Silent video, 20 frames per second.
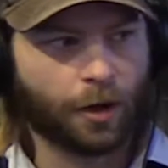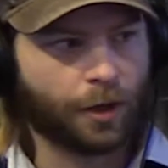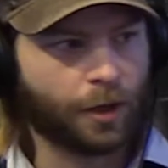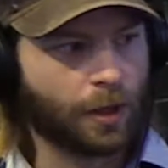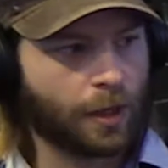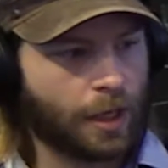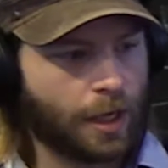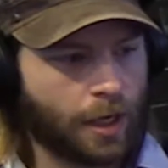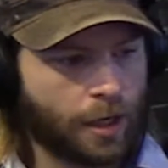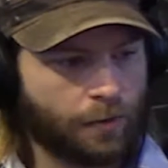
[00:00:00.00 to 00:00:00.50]
And a
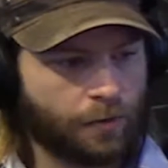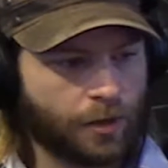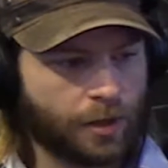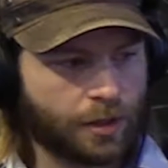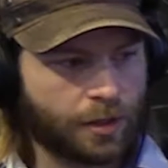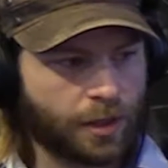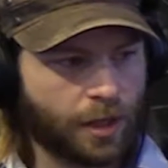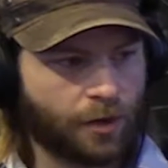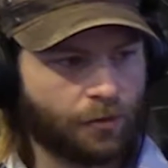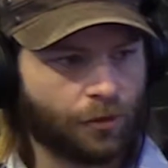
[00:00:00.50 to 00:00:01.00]
lot of
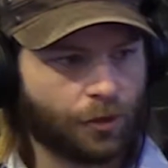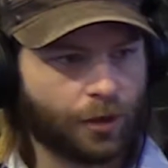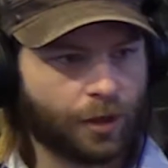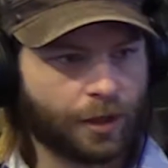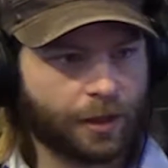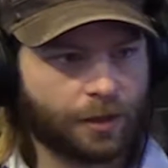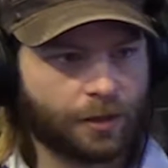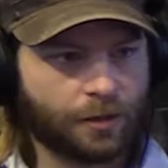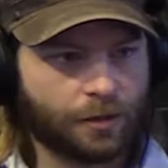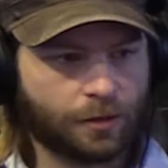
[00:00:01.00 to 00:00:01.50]
this effort
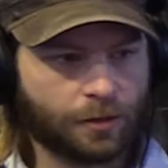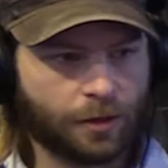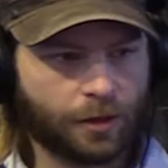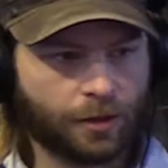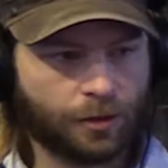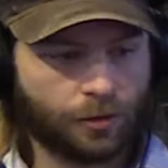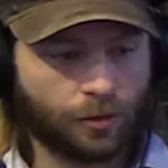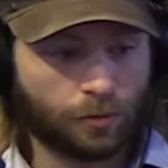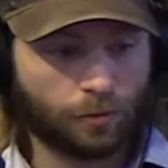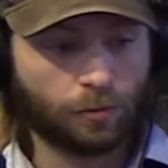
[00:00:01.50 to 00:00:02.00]
is
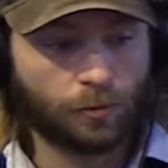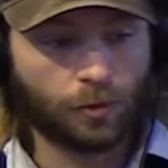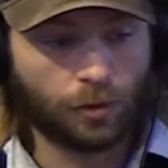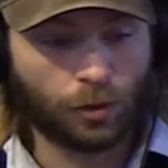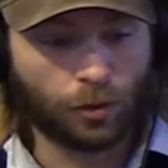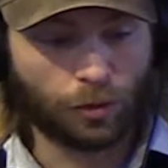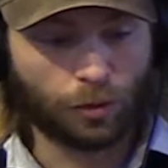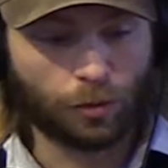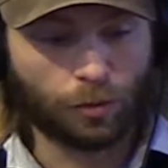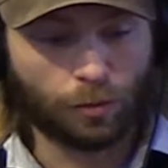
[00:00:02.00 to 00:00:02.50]

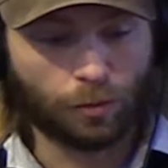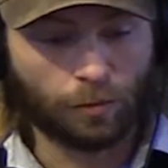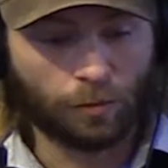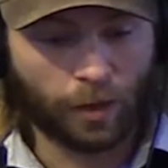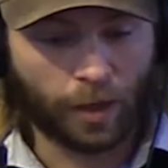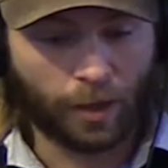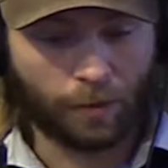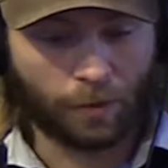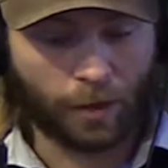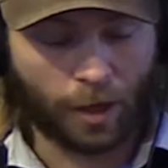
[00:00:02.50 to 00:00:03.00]
to
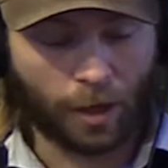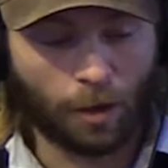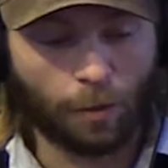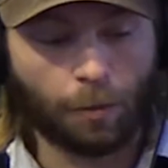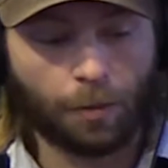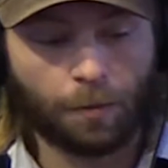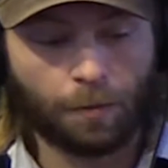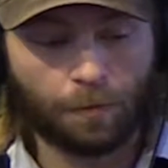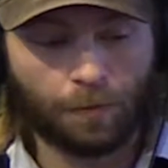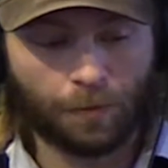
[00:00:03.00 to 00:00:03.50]
help